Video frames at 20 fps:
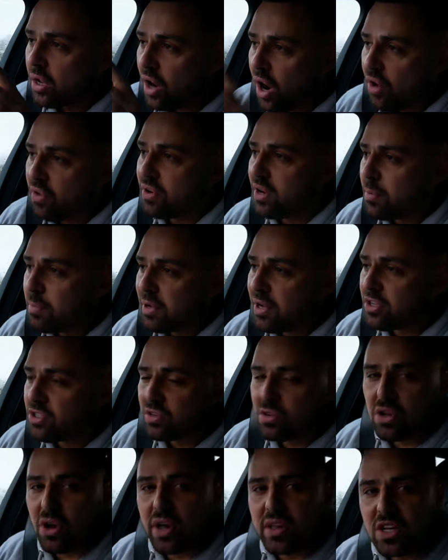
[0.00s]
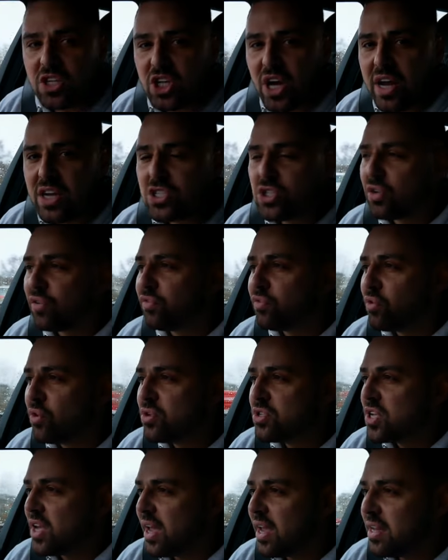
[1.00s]
currently, because of like the change of
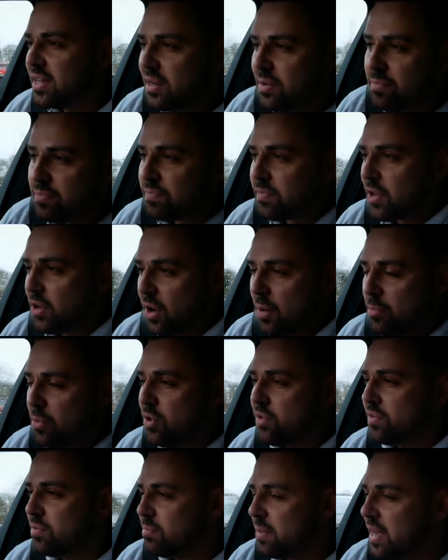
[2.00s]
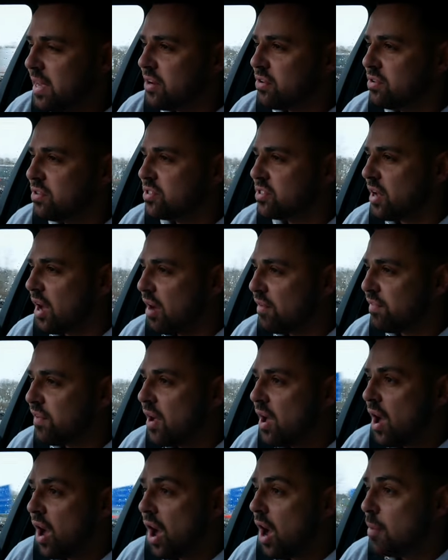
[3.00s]
routine and like moving binker and stuff,
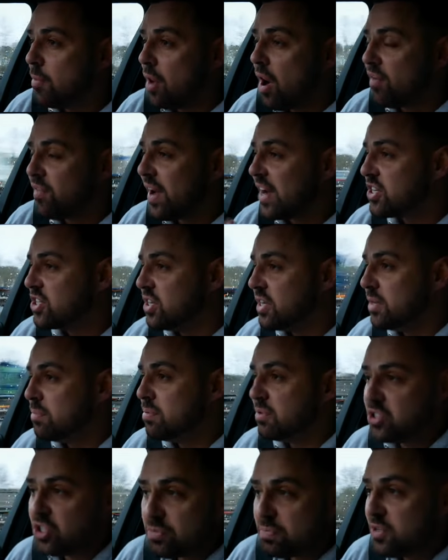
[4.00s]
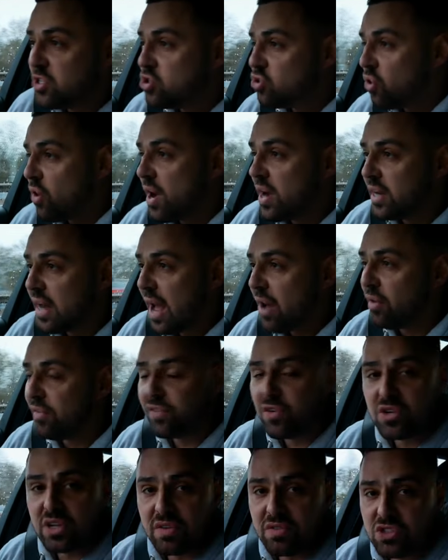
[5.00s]
um, I've actually just been trying out a
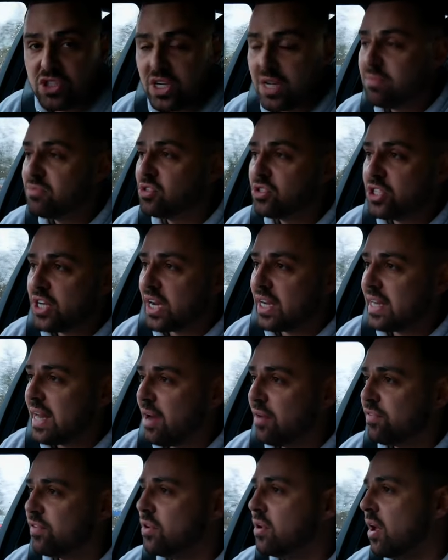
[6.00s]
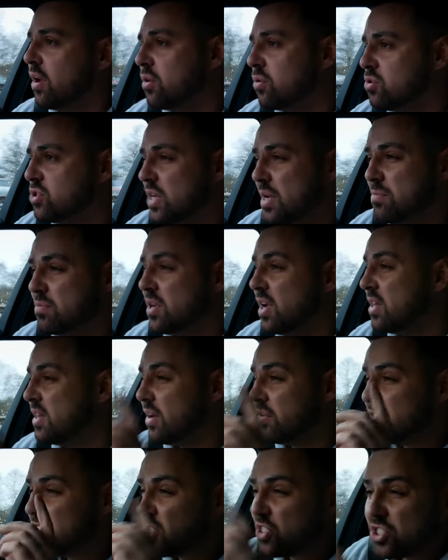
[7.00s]
few different gyms, just checking out a few local gyms.
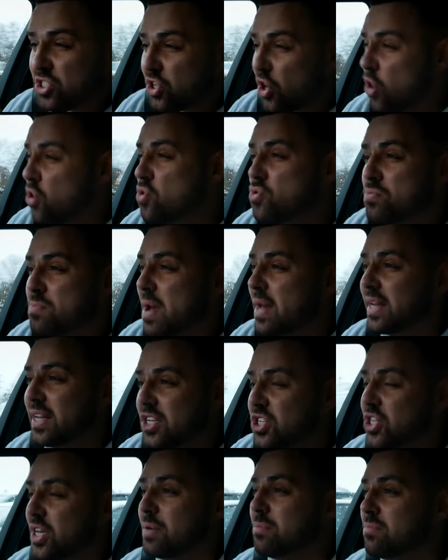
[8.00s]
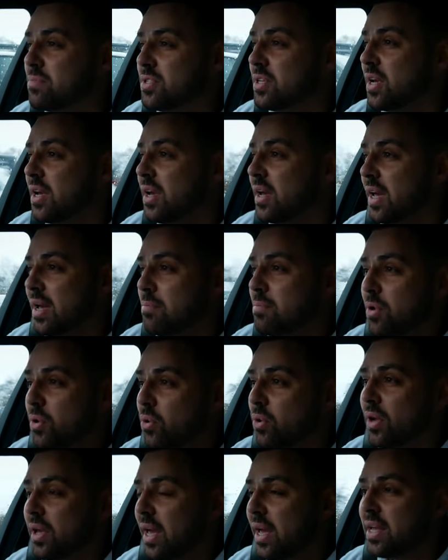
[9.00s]
There is so many gyms in
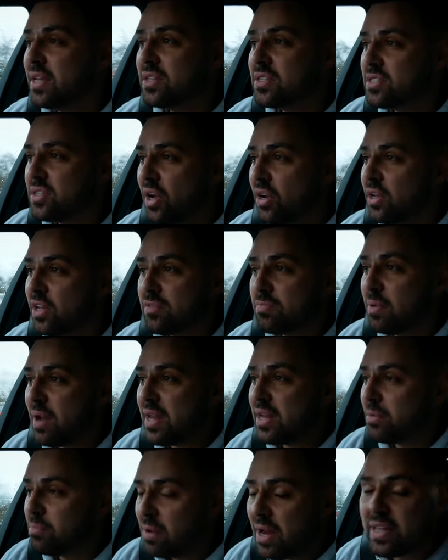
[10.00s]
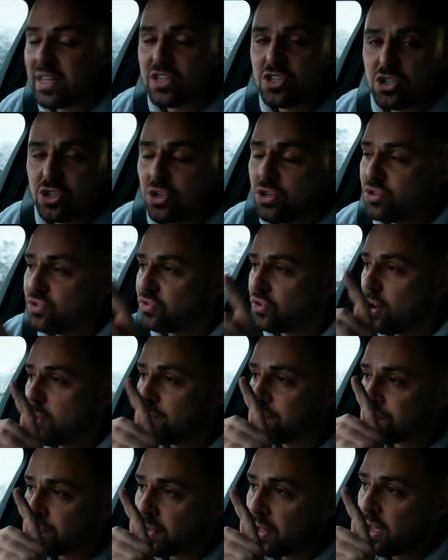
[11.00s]
Milton Keynes, so there's plenty plenty to choose from.
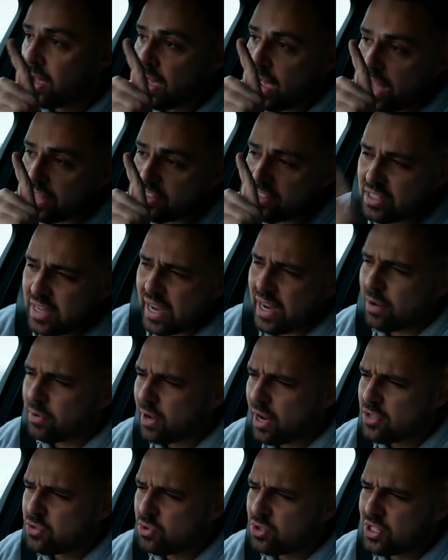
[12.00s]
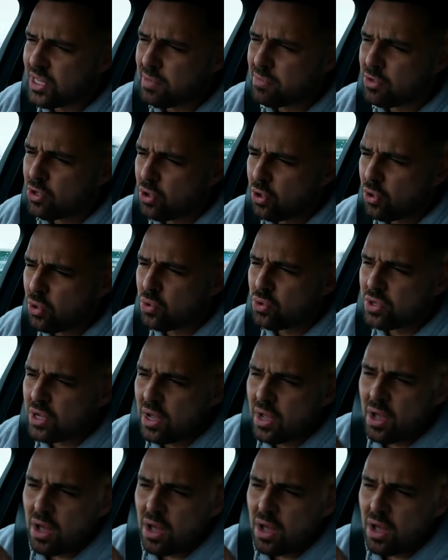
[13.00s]
And today I'm going to a gym called